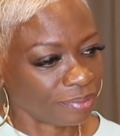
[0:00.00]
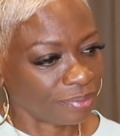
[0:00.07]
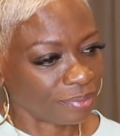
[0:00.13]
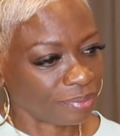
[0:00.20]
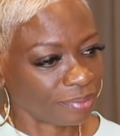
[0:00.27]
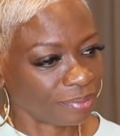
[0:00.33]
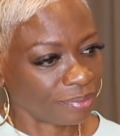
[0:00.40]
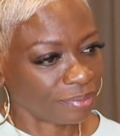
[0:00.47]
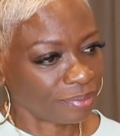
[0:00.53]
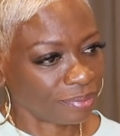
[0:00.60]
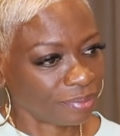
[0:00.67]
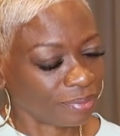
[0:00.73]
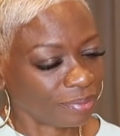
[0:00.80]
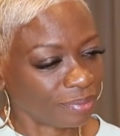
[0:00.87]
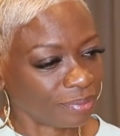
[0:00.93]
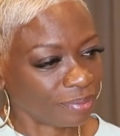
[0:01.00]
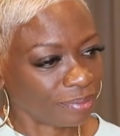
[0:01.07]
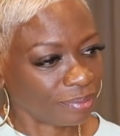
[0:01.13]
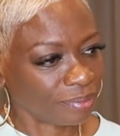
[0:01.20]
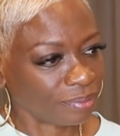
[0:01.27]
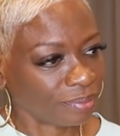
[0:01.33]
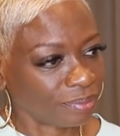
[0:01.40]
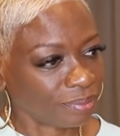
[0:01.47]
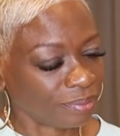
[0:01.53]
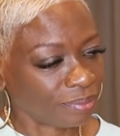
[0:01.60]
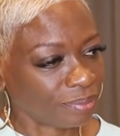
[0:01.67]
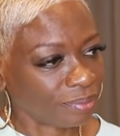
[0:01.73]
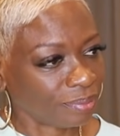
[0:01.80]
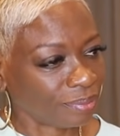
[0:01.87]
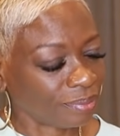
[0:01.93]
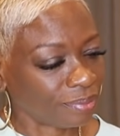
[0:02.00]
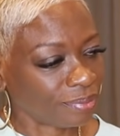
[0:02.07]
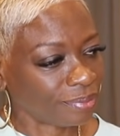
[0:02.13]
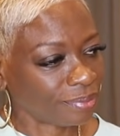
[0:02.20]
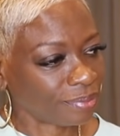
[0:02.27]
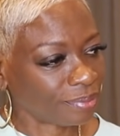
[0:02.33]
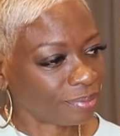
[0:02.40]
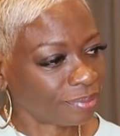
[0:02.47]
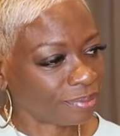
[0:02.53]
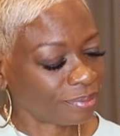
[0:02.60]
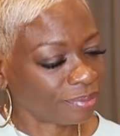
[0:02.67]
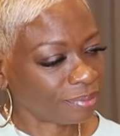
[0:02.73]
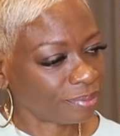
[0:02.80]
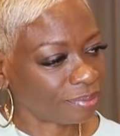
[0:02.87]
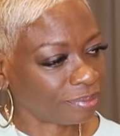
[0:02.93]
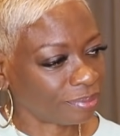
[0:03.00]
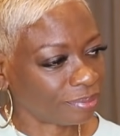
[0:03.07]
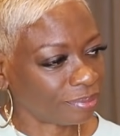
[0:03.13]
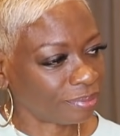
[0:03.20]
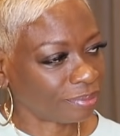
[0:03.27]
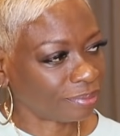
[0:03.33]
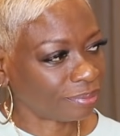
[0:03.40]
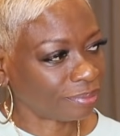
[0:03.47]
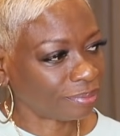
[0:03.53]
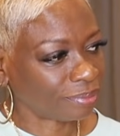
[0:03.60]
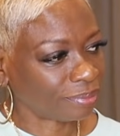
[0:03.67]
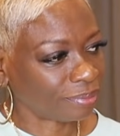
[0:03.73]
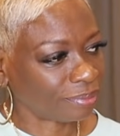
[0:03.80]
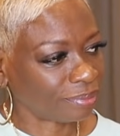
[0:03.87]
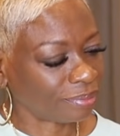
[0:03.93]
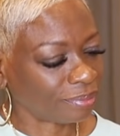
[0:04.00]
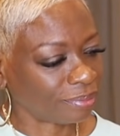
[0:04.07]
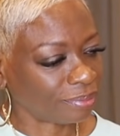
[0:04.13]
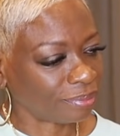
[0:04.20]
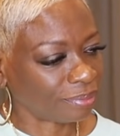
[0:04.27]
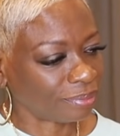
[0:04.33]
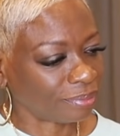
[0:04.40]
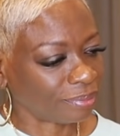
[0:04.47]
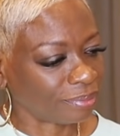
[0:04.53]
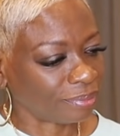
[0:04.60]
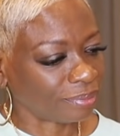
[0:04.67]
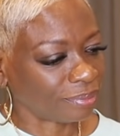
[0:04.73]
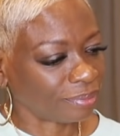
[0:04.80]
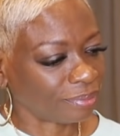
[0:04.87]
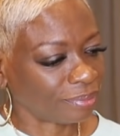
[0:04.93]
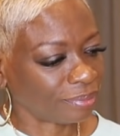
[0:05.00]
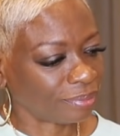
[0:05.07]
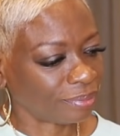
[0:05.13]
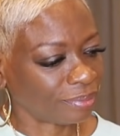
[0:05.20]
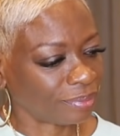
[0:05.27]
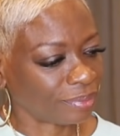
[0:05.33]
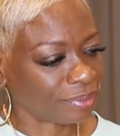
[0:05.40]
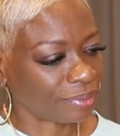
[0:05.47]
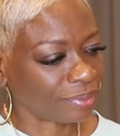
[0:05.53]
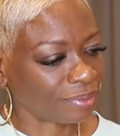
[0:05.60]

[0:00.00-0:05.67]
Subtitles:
This person isn't speaking.